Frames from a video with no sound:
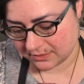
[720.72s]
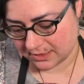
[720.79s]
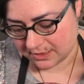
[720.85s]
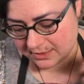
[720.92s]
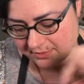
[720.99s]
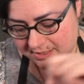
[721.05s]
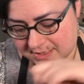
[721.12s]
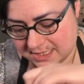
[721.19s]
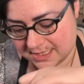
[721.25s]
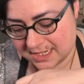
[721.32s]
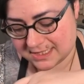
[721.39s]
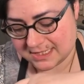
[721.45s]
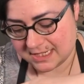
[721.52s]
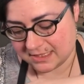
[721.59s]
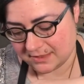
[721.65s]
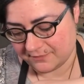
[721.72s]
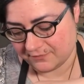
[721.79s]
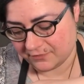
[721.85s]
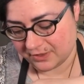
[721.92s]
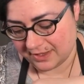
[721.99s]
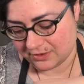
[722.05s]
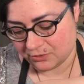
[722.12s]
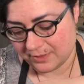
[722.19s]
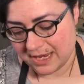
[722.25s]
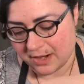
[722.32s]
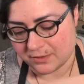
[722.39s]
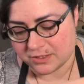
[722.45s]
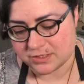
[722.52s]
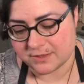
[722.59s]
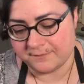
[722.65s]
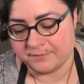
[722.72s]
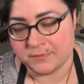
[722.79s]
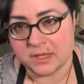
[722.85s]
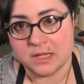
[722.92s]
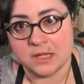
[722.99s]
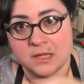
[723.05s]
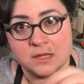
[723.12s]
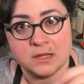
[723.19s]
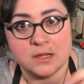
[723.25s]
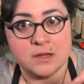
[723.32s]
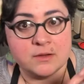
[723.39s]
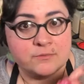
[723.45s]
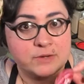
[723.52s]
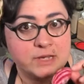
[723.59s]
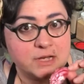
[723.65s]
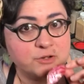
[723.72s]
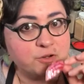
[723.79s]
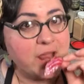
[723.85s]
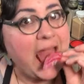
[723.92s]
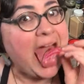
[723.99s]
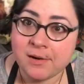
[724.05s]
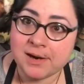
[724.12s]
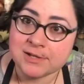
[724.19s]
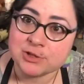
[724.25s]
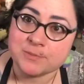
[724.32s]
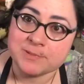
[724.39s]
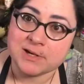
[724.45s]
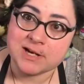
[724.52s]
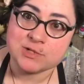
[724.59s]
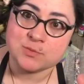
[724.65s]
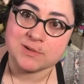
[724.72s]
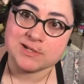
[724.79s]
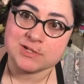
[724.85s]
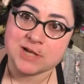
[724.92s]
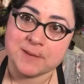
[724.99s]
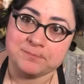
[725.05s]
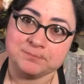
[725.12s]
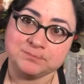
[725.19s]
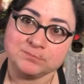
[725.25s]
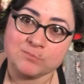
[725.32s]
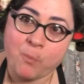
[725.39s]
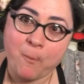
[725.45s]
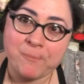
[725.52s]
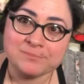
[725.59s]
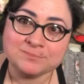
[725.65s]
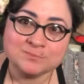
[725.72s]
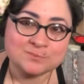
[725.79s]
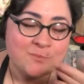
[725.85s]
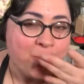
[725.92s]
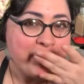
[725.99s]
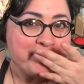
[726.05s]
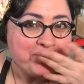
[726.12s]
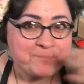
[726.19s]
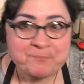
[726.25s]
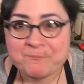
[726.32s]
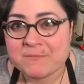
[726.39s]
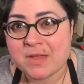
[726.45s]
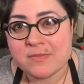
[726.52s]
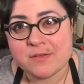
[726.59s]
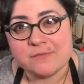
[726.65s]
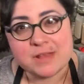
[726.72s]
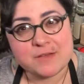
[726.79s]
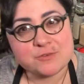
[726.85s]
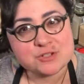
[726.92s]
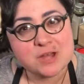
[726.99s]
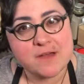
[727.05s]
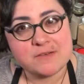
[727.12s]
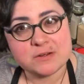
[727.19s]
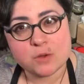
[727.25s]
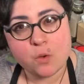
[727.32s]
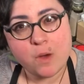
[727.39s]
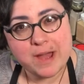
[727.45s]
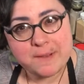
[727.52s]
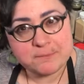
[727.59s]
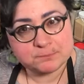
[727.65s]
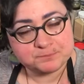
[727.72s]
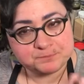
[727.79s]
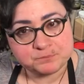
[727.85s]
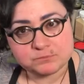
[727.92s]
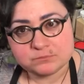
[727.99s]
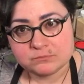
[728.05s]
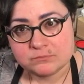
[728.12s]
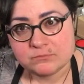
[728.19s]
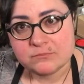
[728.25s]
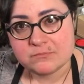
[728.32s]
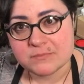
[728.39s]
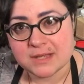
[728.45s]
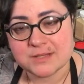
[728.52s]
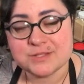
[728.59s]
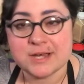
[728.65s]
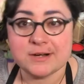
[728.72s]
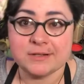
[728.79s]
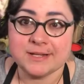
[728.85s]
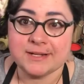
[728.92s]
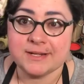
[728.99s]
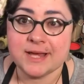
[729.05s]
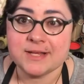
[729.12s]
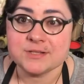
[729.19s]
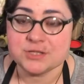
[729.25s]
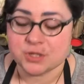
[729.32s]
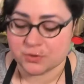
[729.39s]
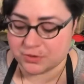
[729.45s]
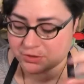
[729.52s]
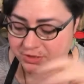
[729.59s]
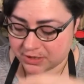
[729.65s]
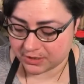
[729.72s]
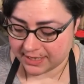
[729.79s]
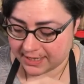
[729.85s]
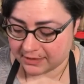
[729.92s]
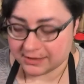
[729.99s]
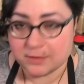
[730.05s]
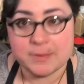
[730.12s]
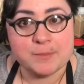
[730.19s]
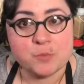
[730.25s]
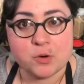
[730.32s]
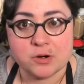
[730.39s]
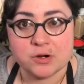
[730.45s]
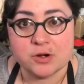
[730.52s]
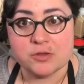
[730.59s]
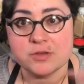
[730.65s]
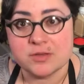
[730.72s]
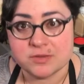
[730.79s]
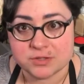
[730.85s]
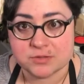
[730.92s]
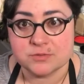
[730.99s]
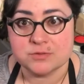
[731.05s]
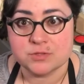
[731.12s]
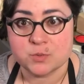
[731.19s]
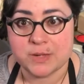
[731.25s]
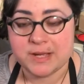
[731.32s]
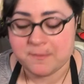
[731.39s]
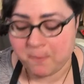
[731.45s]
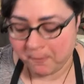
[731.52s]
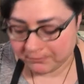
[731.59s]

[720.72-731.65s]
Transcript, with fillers: Uh, they say not to eat them for like three hours. Free country. That's gonna be nice when it's done. The flavors haven't quite settled in yet, so you still get a little bit more earthy than sweet,